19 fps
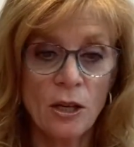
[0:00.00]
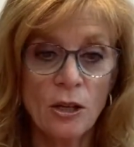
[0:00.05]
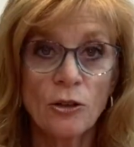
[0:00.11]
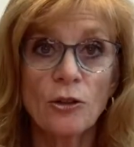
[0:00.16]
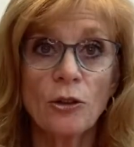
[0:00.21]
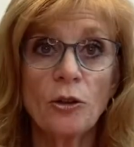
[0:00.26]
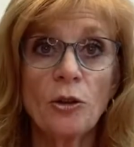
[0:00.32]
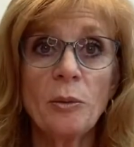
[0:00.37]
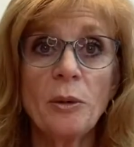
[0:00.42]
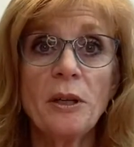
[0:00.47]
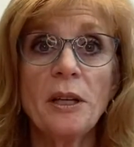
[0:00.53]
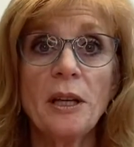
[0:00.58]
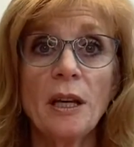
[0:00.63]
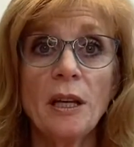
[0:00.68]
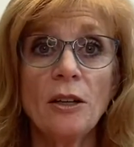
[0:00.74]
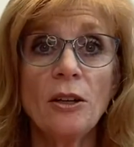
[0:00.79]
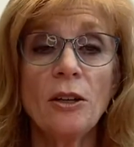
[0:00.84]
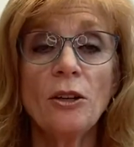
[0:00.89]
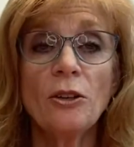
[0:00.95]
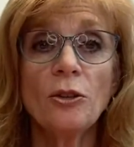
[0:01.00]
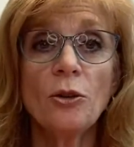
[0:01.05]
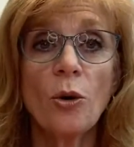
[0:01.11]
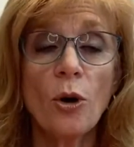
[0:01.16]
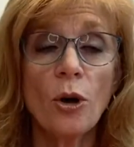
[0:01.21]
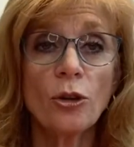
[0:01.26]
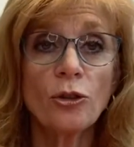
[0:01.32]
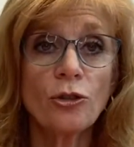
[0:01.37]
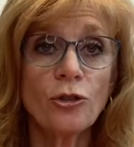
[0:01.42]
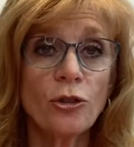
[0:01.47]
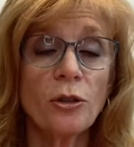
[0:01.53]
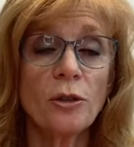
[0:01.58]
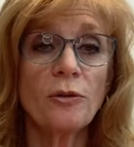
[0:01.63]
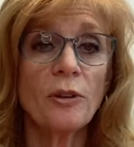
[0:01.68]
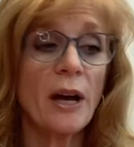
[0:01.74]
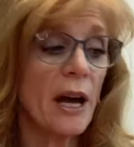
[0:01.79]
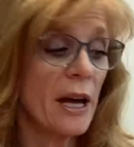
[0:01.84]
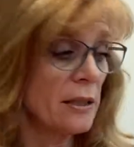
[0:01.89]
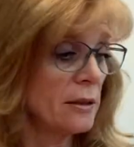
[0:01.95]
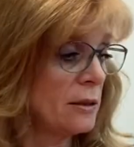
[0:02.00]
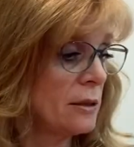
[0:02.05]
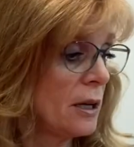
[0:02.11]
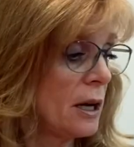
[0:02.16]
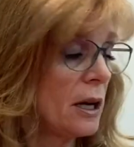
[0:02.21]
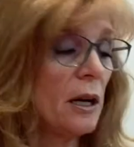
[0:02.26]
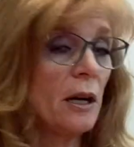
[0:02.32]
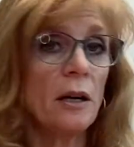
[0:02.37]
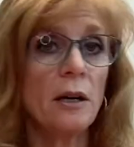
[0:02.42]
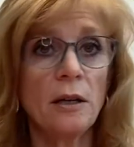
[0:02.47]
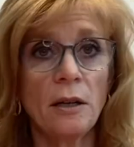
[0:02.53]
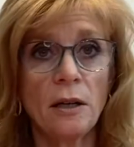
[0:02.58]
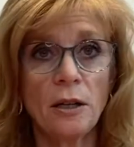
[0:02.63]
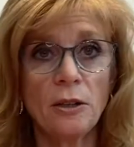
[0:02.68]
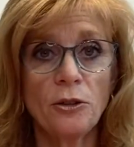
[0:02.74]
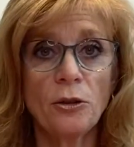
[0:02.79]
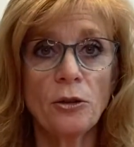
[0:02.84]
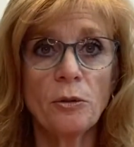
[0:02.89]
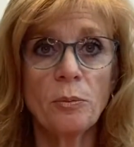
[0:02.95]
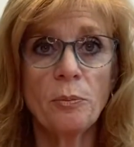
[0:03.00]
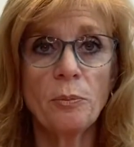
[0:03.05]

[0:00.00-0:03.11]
So to begin, you all should have gotten your